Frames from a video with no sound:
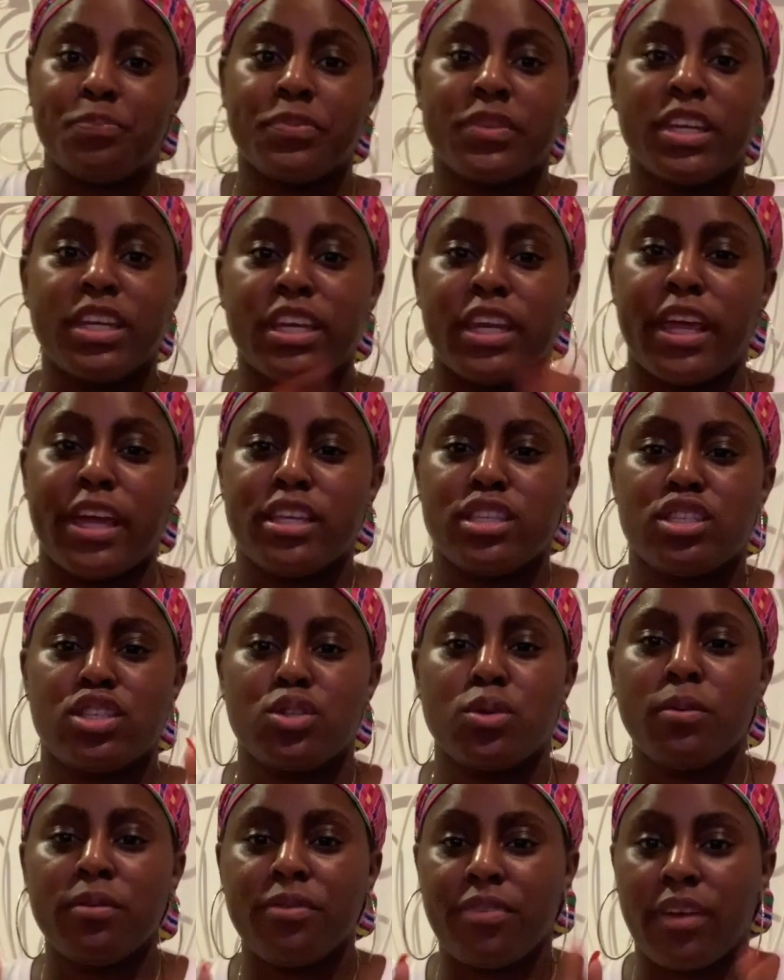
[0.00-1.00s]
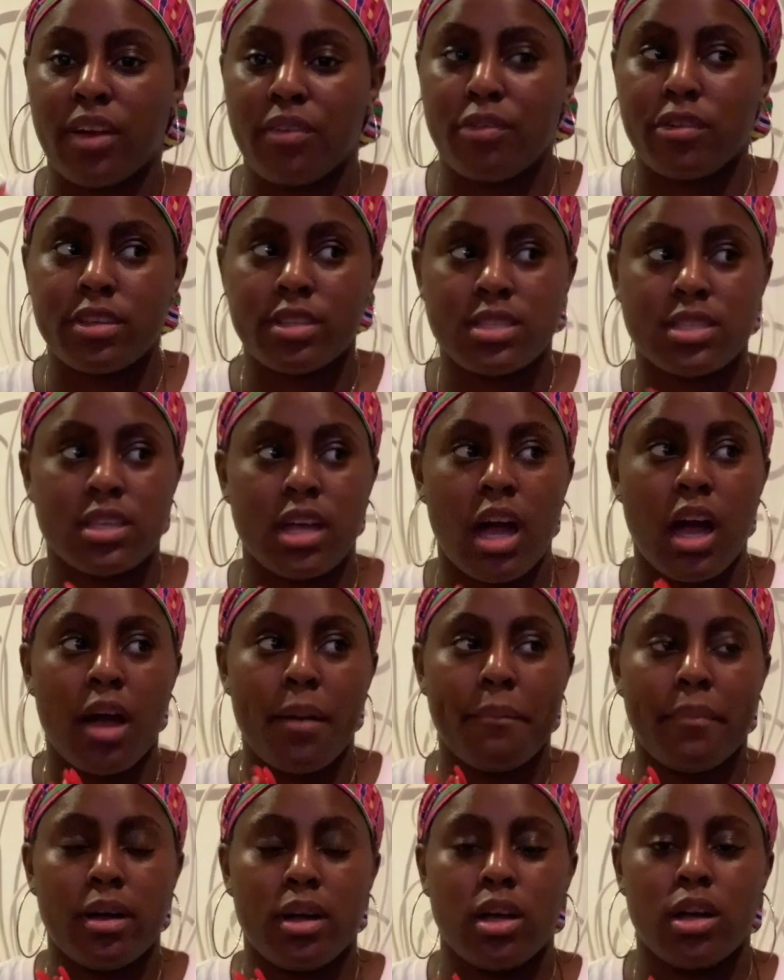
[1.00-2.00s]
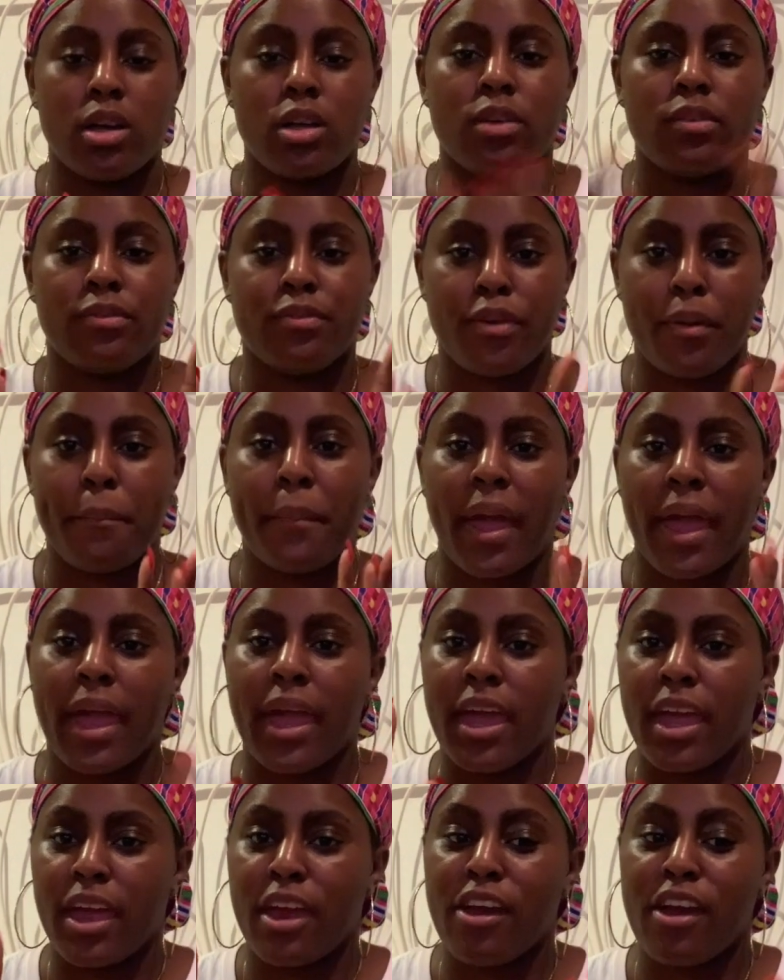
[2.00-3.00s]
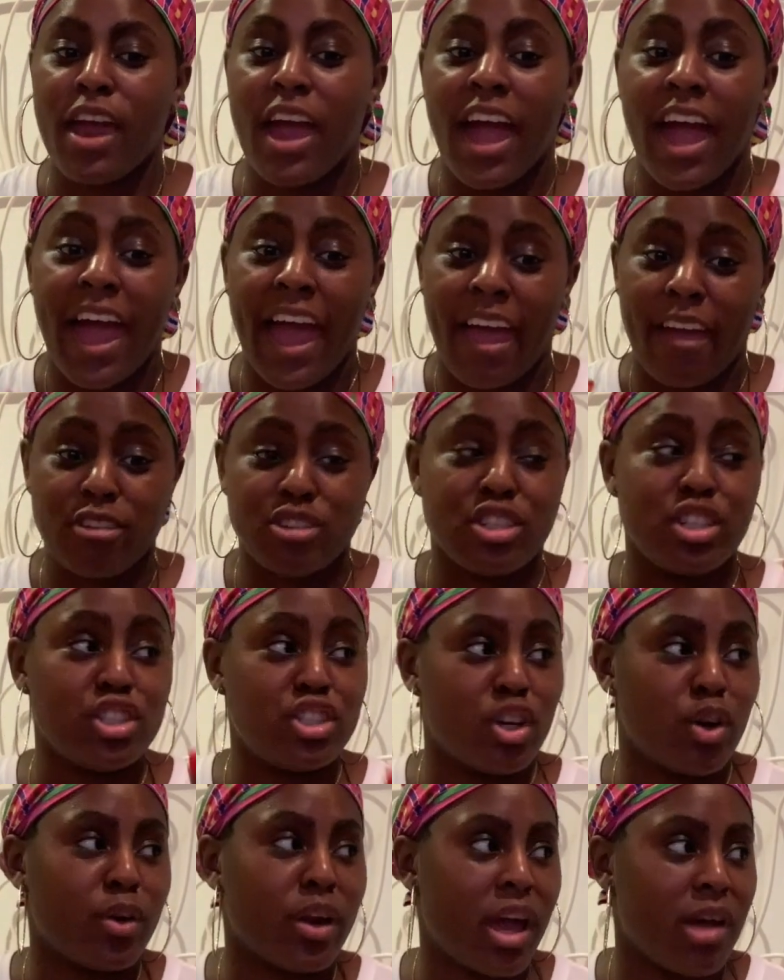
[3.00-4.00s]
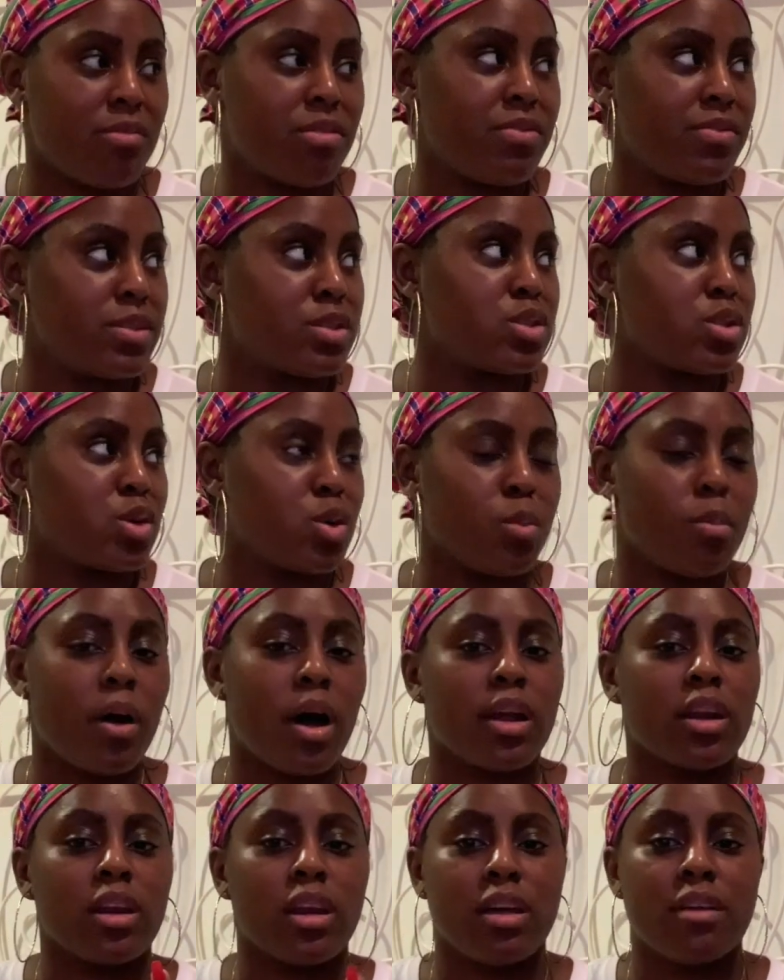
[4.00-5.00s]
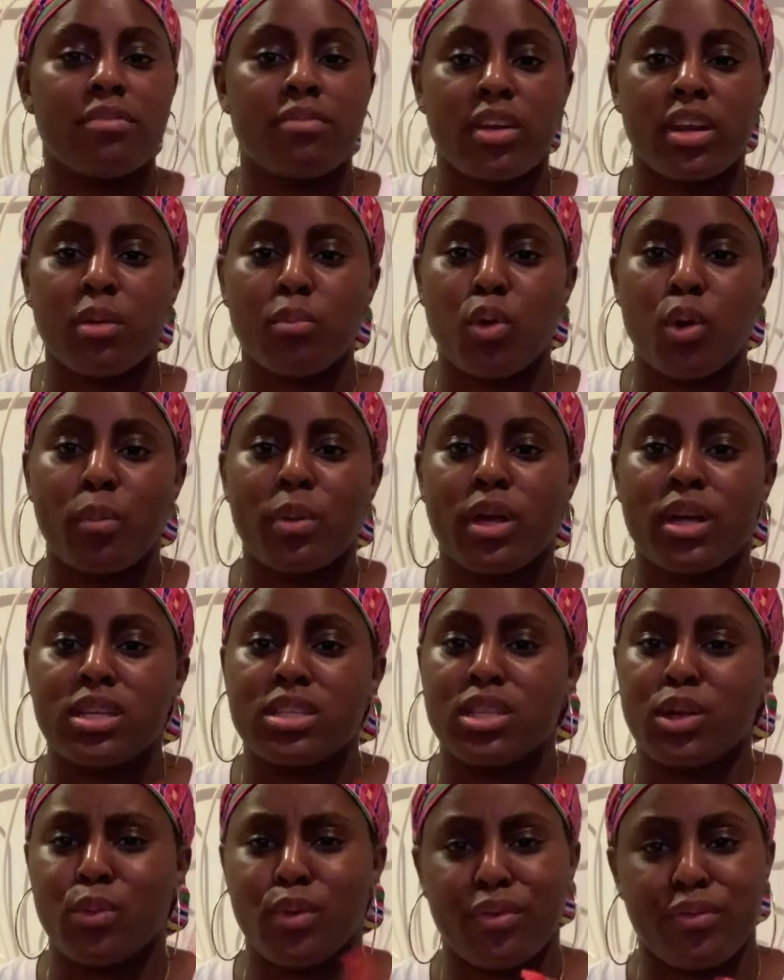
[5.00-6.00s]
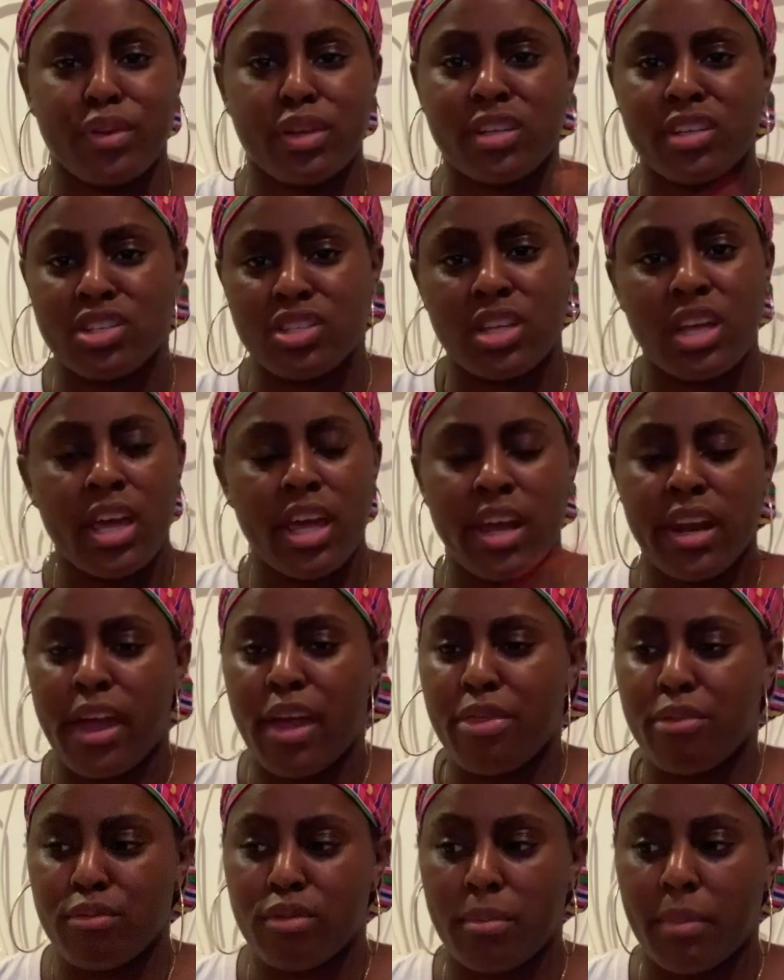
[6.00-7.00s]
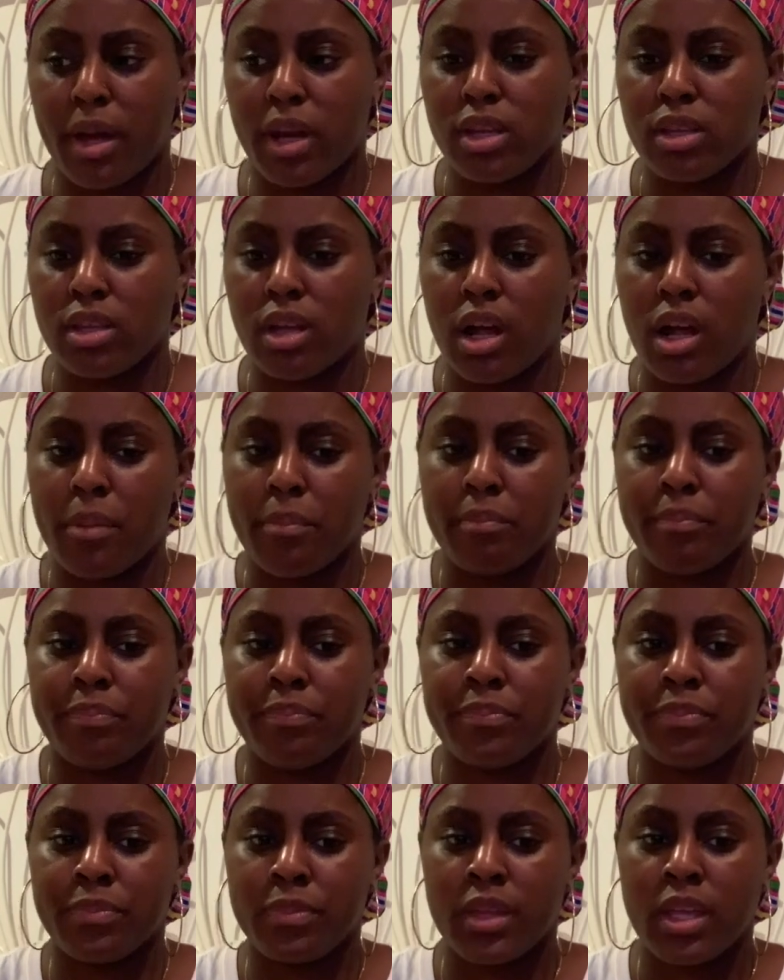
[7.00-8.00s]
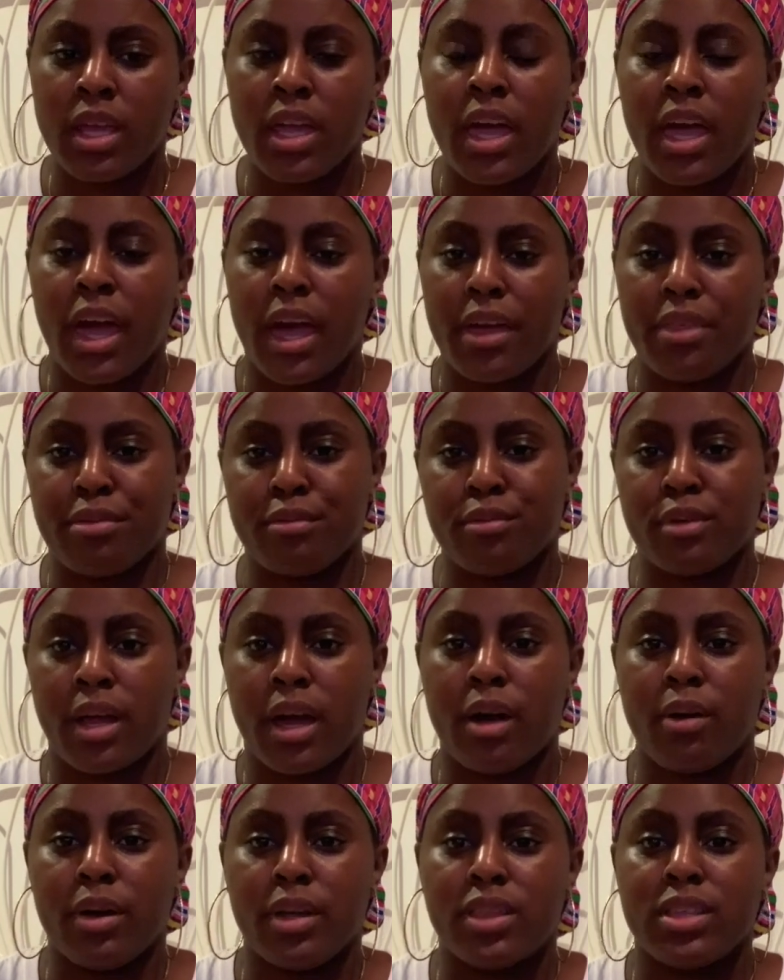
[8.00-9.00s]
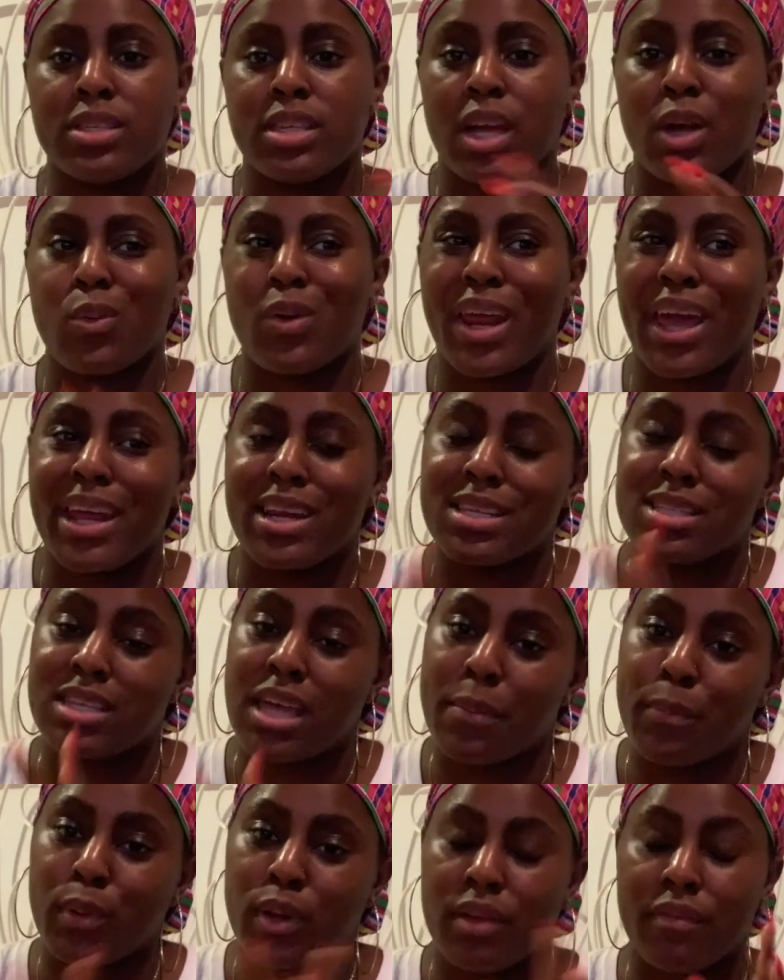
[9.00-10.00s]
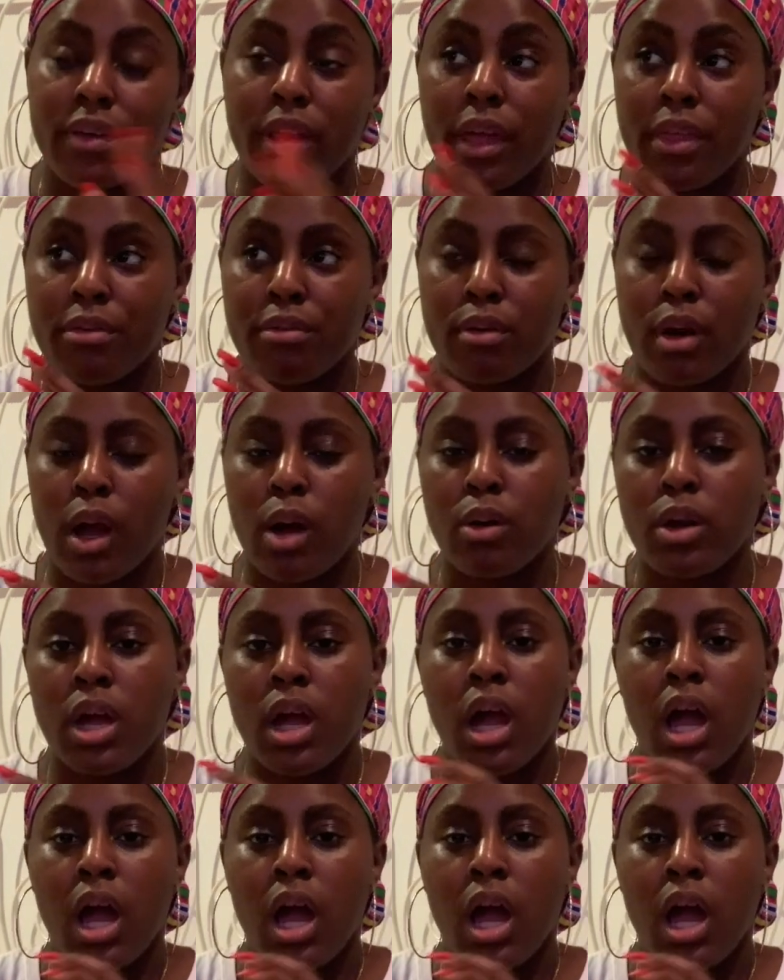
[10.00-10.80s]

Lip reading: the next two favorites for my hair, I actually don't have a physical bottle of anymore because they were finished. I threw it out. And the second one, I had a sample of them and I threw out.